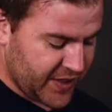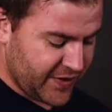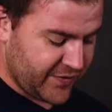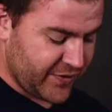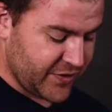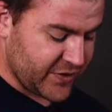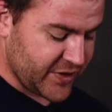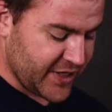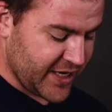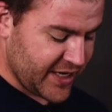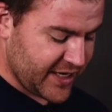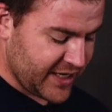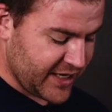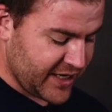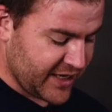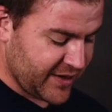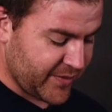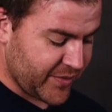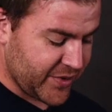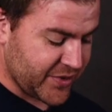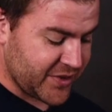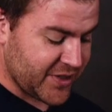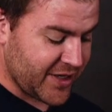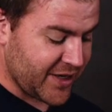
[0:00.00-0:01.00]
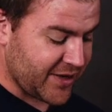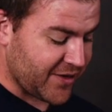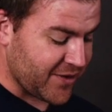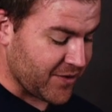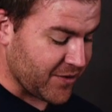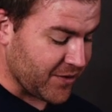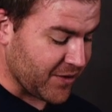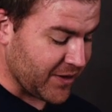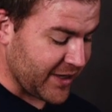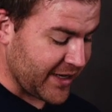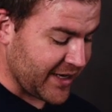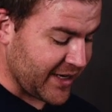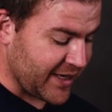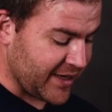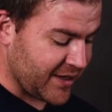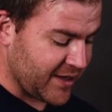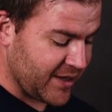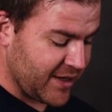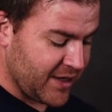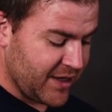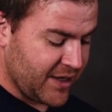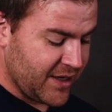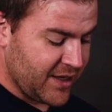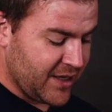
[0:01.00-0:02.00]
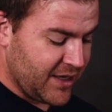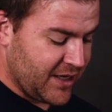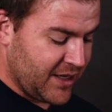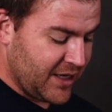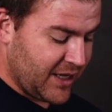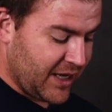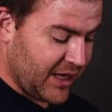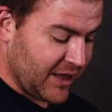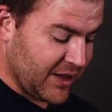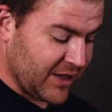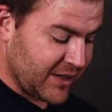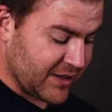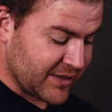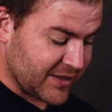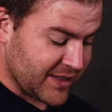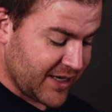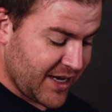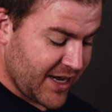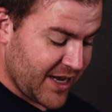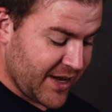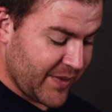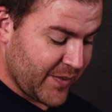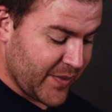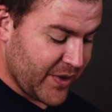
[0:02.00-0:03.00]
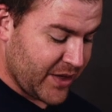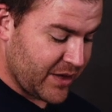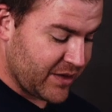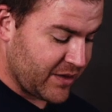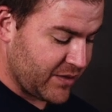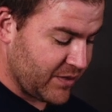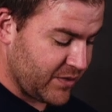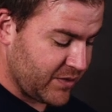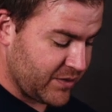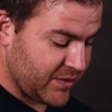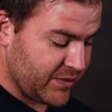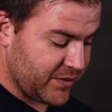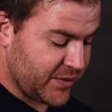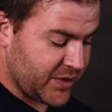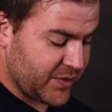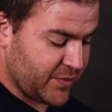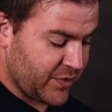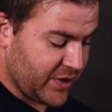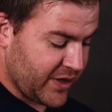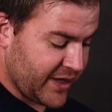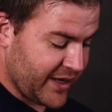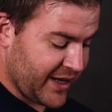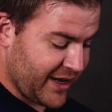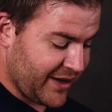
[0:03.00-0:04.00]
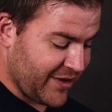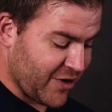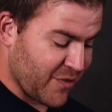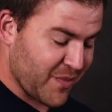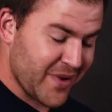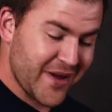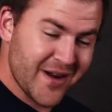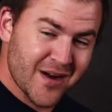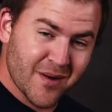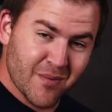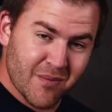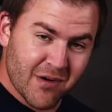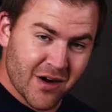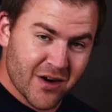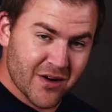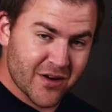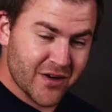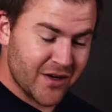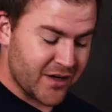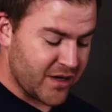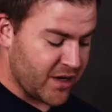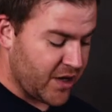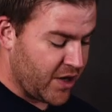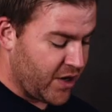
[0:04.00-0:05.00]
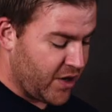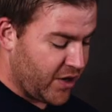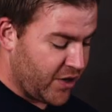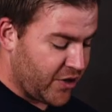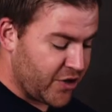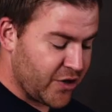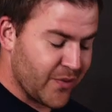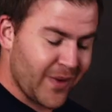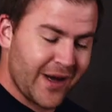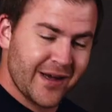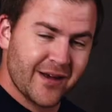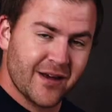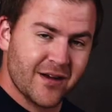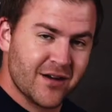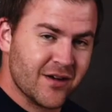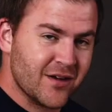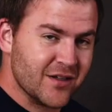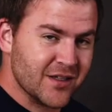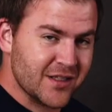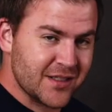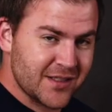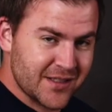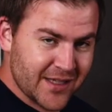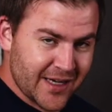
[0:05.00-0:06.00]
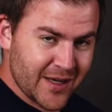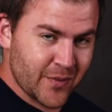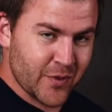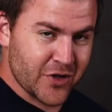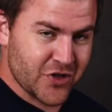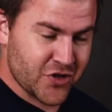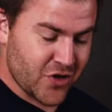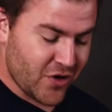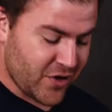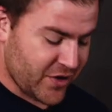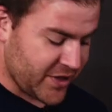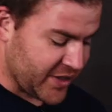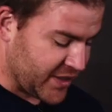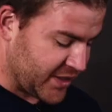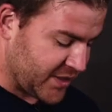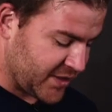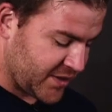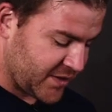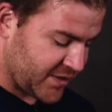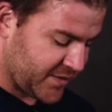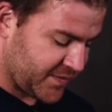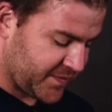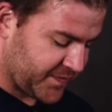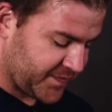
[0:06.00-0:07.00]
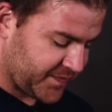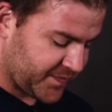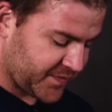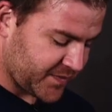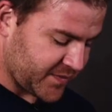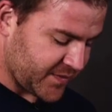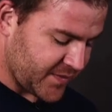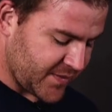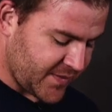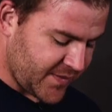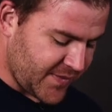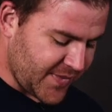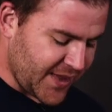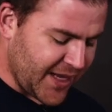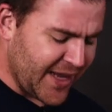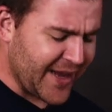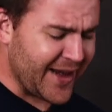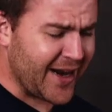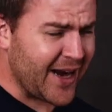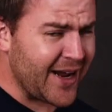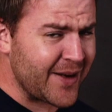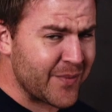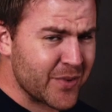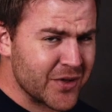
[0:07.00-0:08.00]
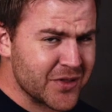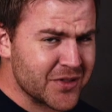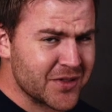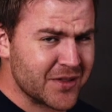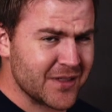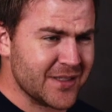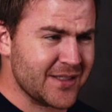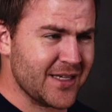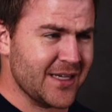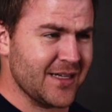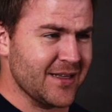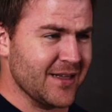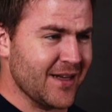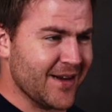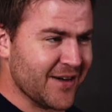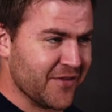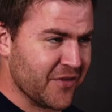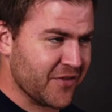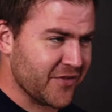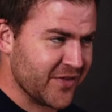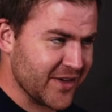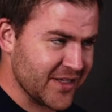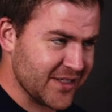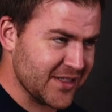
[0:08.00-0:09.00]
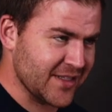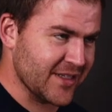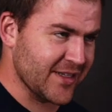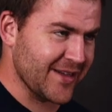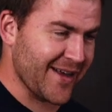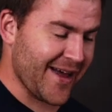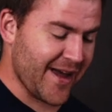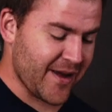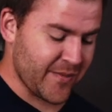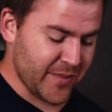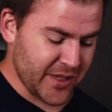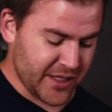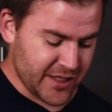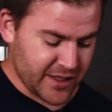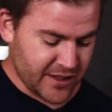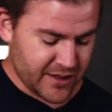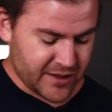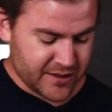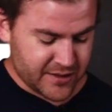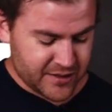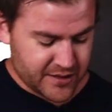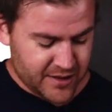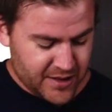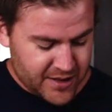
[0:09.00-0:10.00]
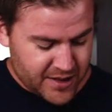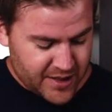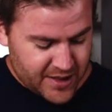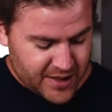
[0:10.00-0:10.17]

if you're taking particularly a long time spreading out your peanut butter, you might get called a sandwich artist. And I personally take a lot of offense to that because